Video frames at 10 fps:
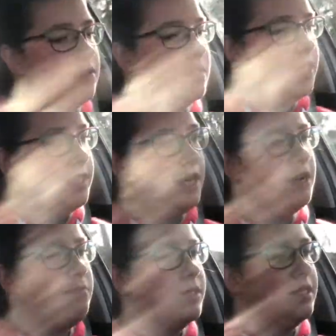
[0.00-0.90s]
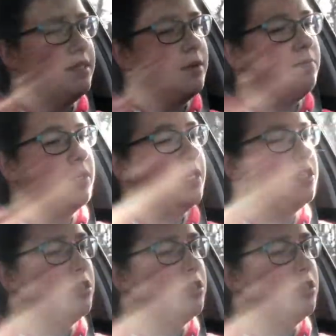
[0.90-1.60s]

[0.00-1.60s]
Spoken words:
They said it was something to